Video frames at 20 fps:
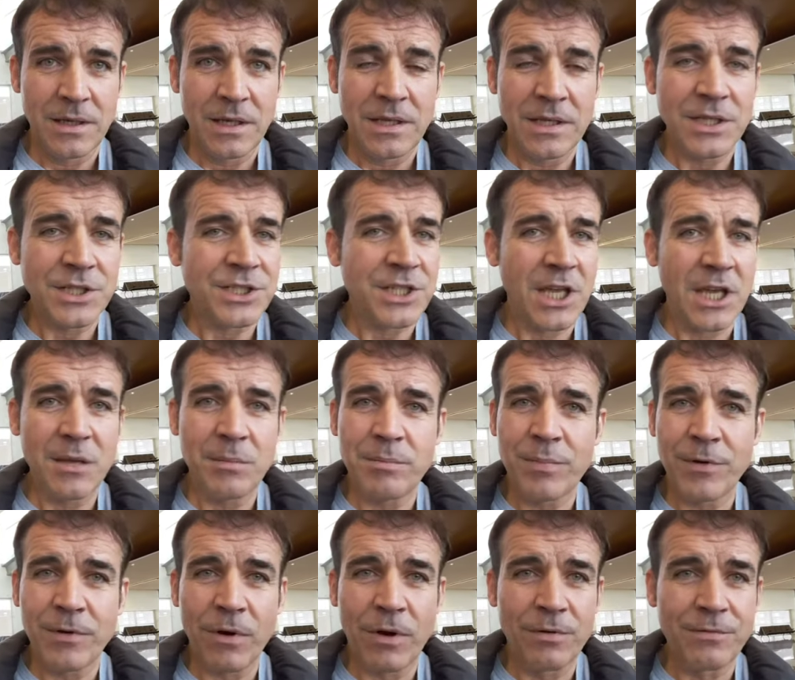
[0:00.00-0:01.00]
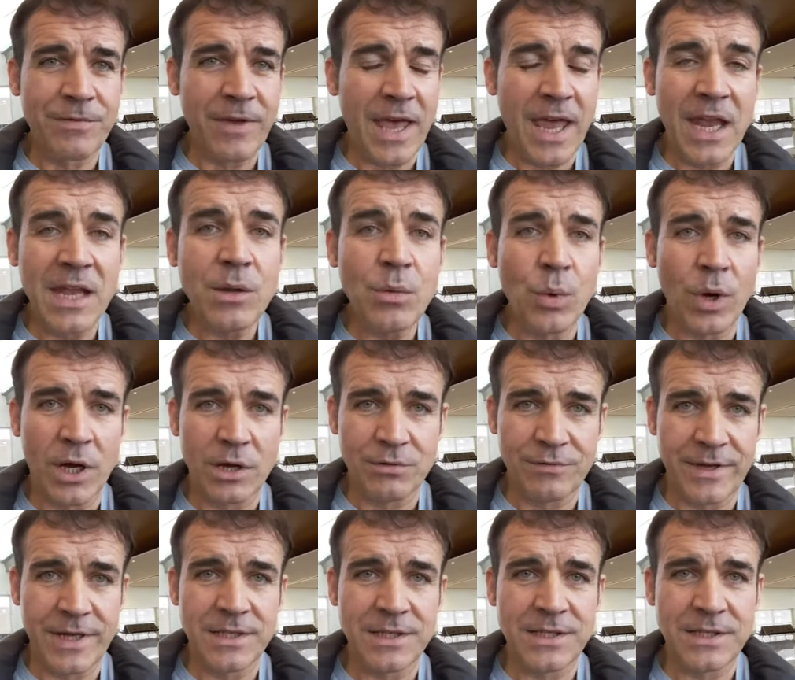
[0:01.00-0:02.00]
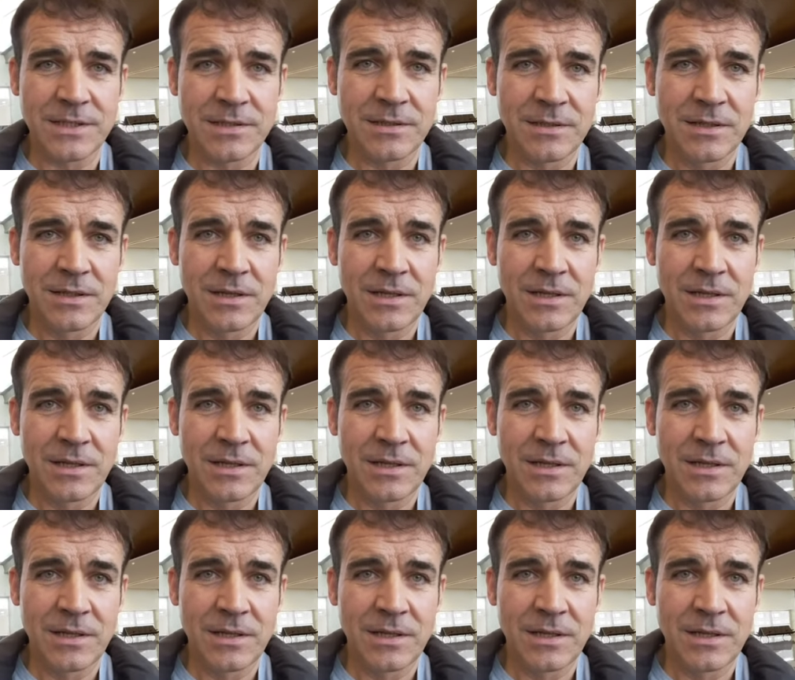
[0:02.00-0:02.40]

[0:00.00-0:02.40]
in the shape of any one of us,